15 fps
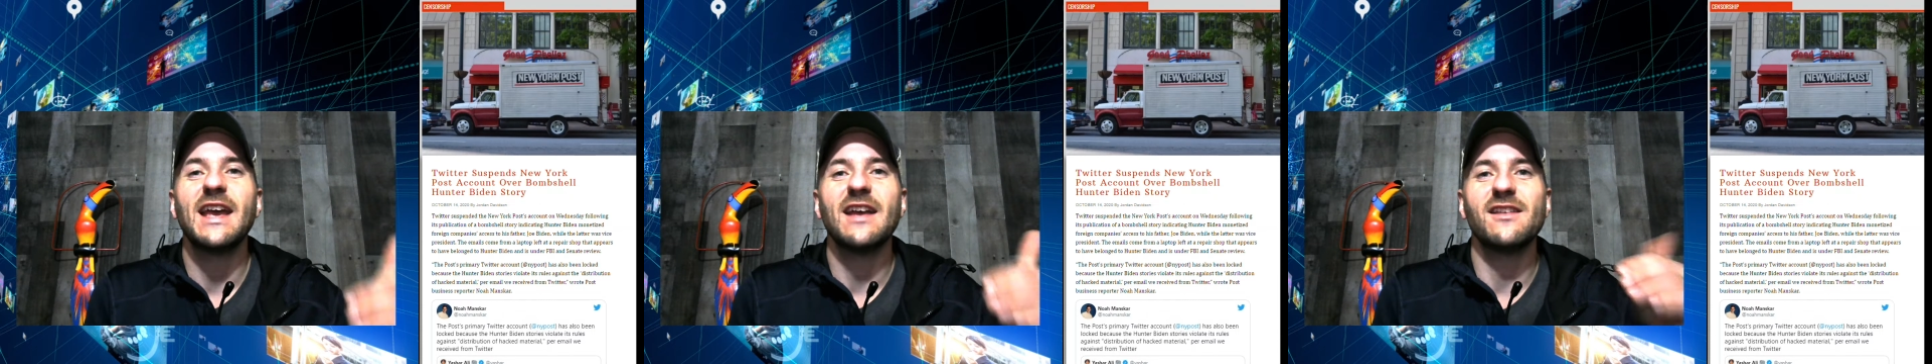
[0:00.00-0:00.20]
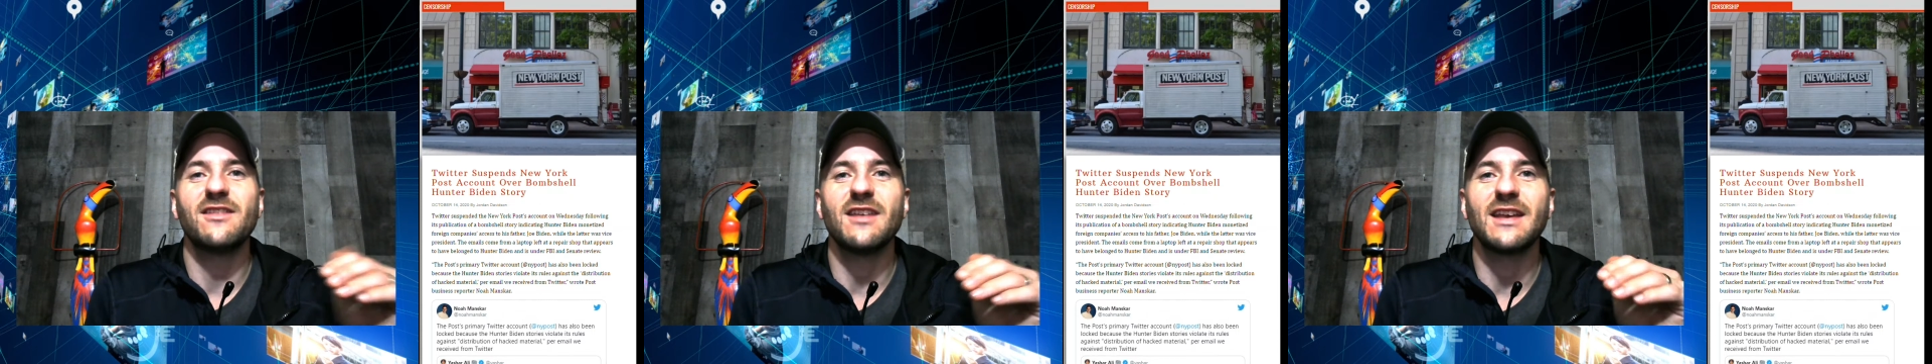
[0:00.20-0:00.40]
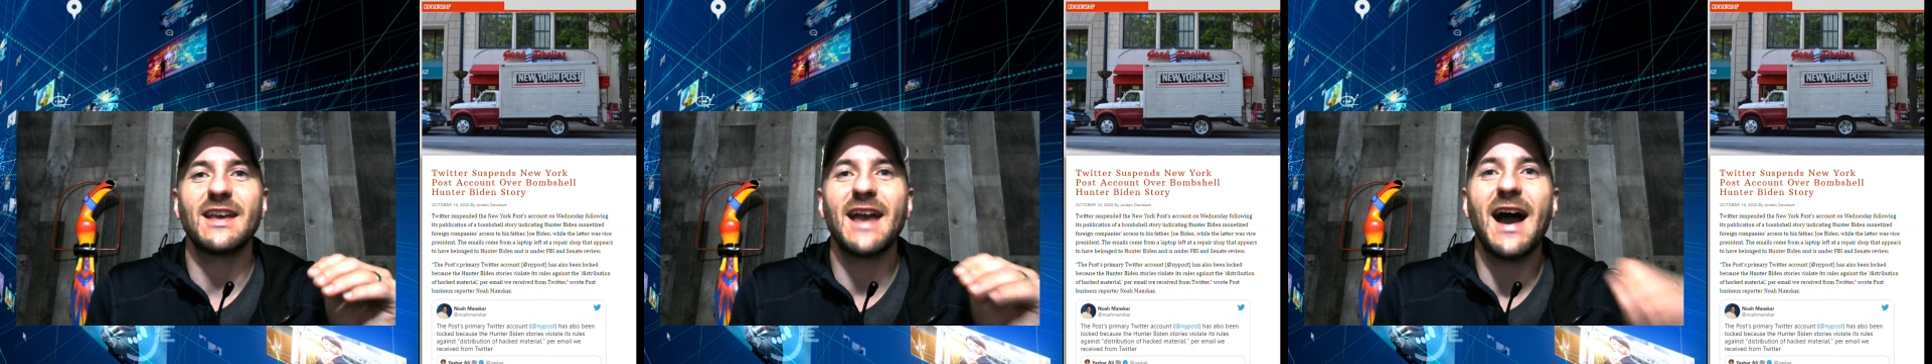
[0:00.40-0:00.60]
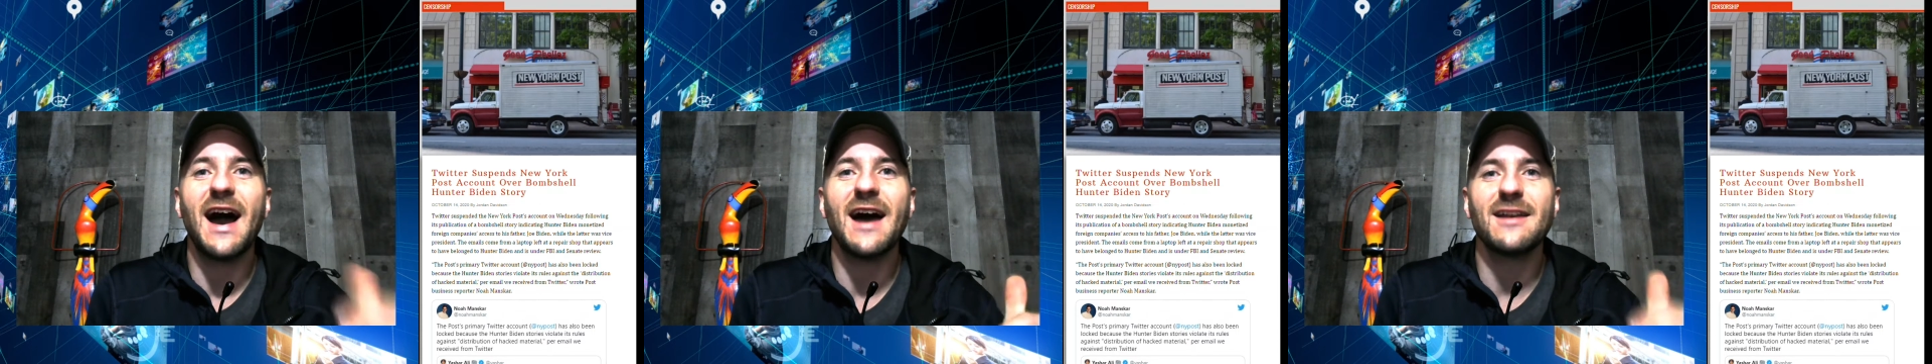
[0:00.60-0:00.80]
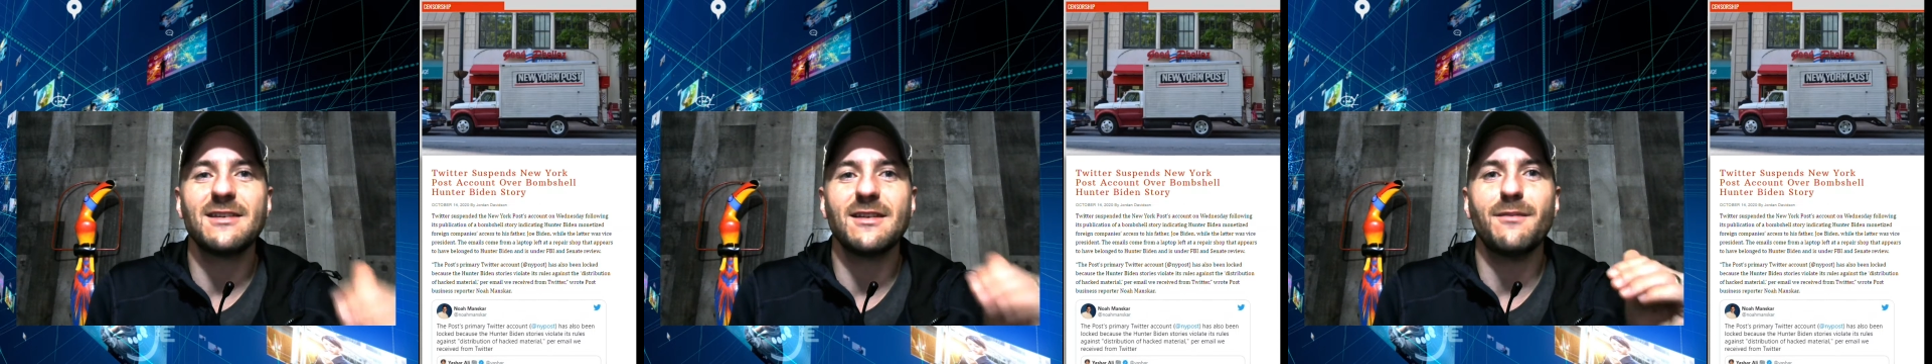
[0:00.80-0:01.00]
is that
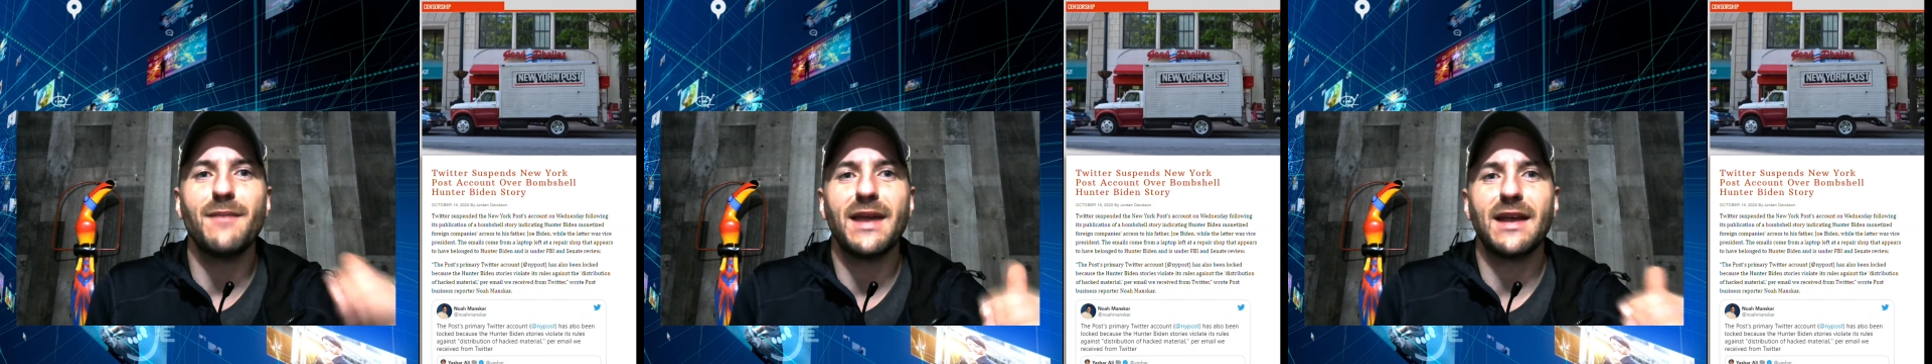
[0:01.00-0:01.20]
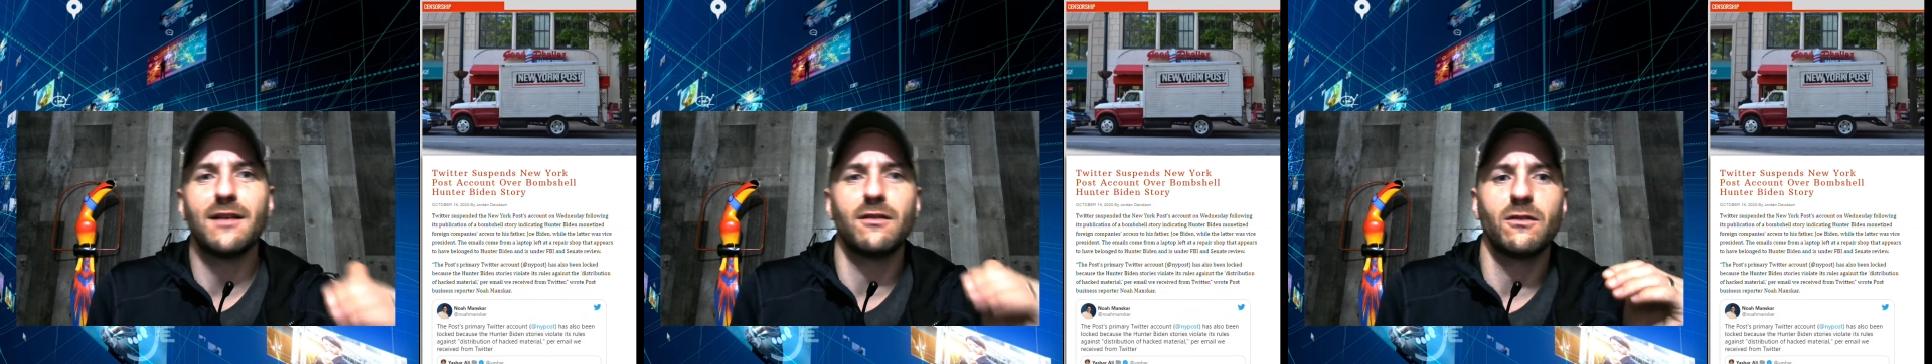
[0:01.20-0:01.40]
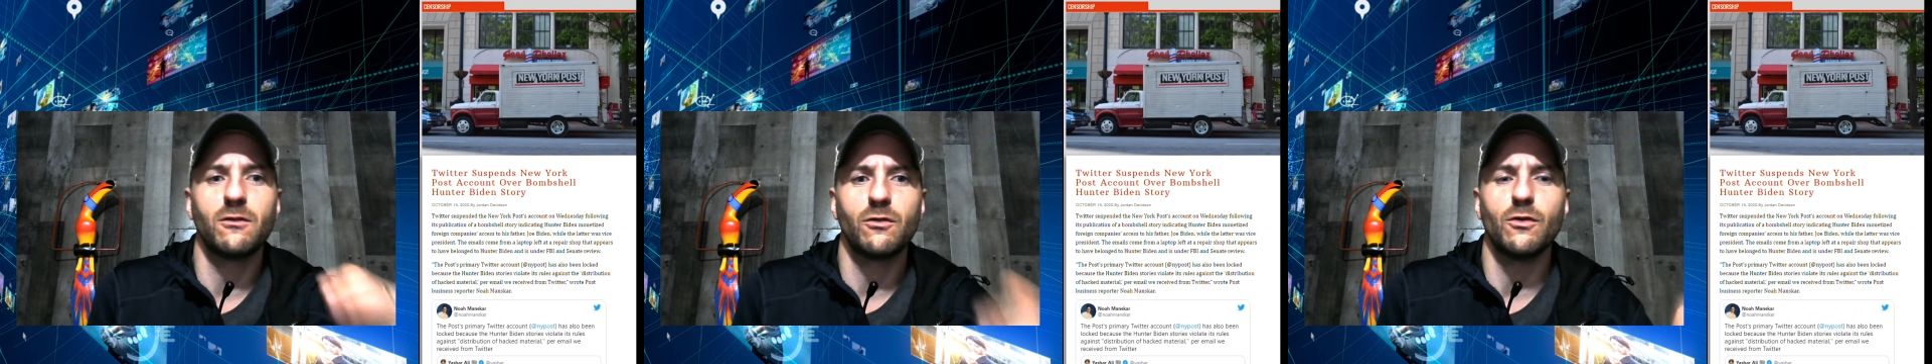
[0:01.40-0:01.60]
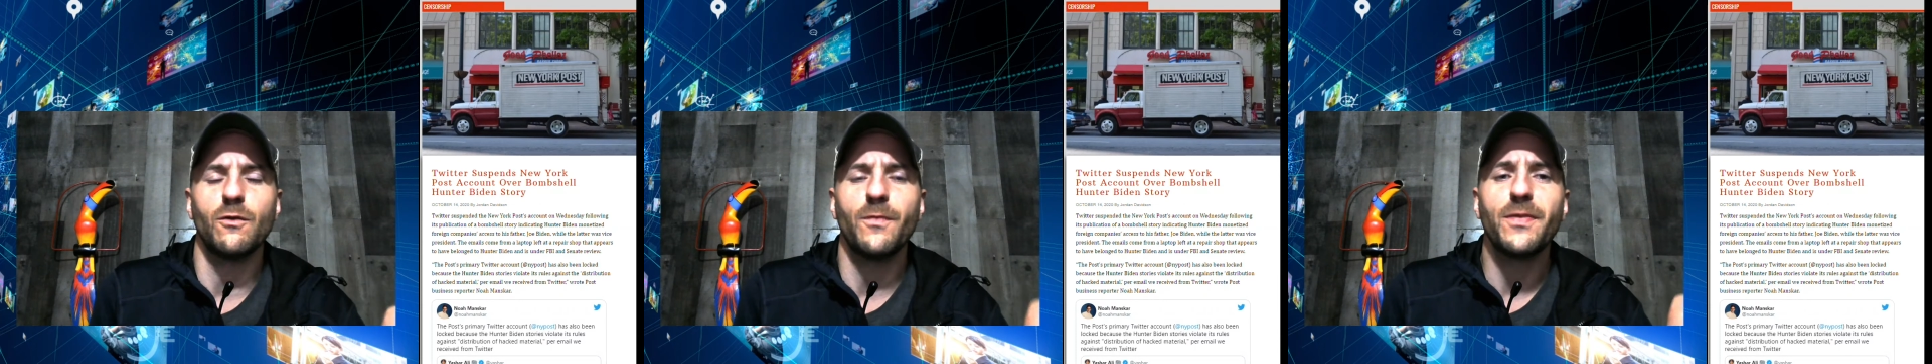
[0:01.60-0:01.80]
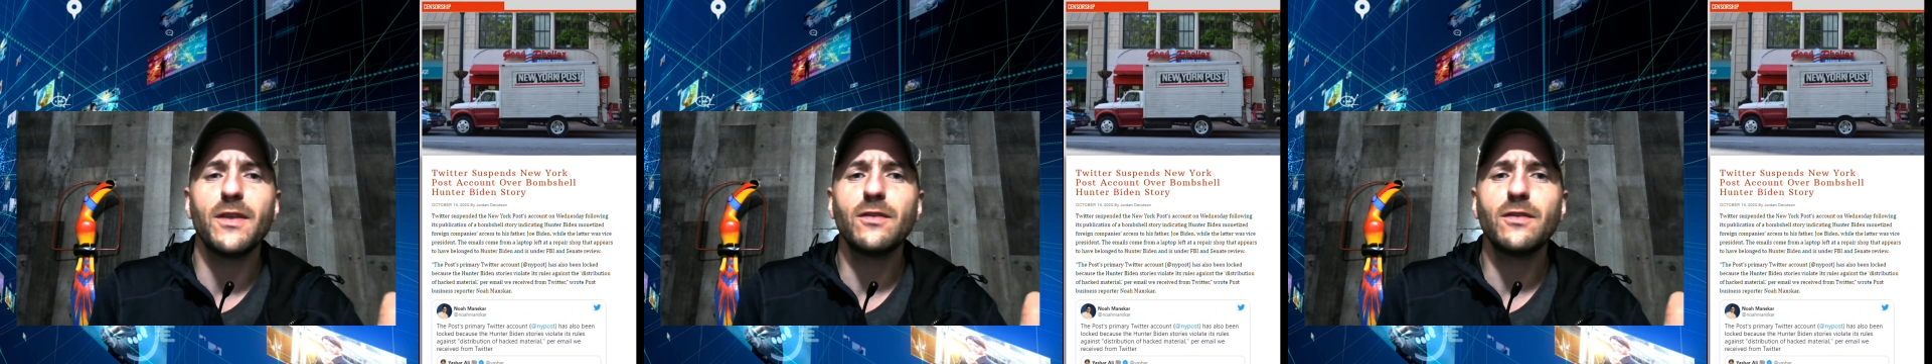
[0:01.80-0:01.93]
God demands truth.